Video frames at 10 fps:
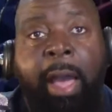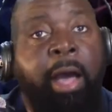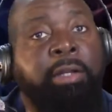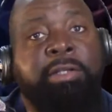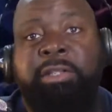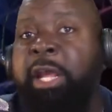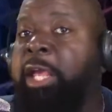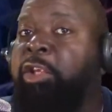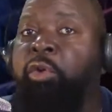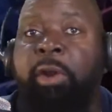I
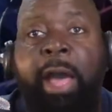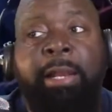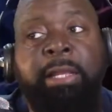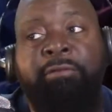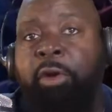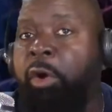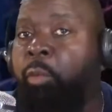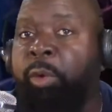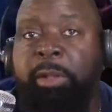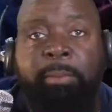understand you're not leaving
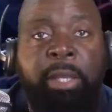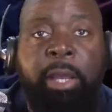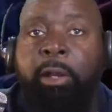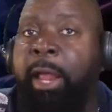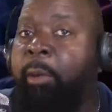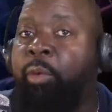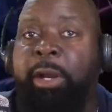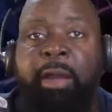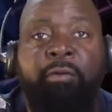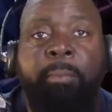her with me or not
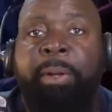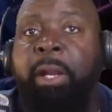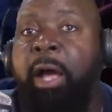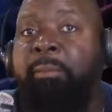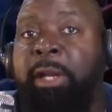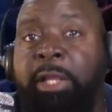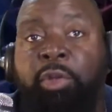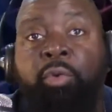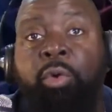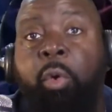whatever, but I'm
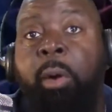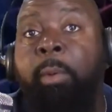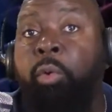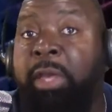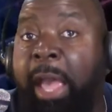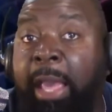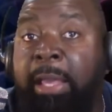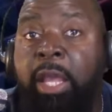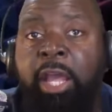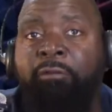letting you know I'm
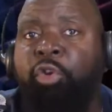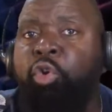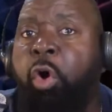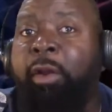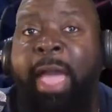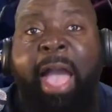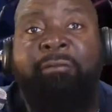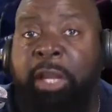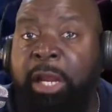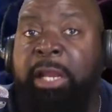okay. If you're going to
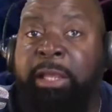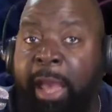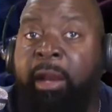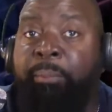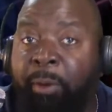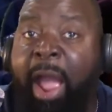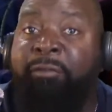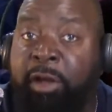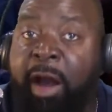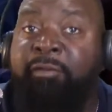have any kind of
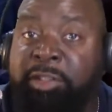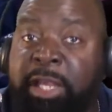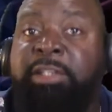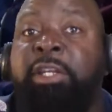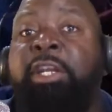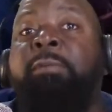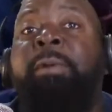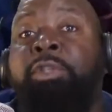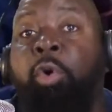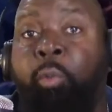private conversation, it needs to
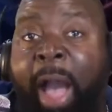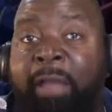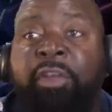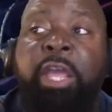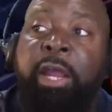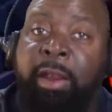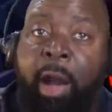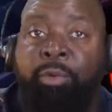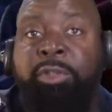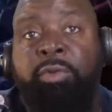be with your wife and
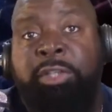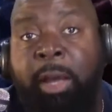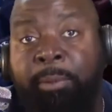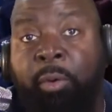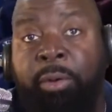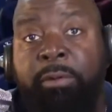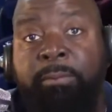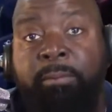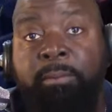not with your stepdaughter.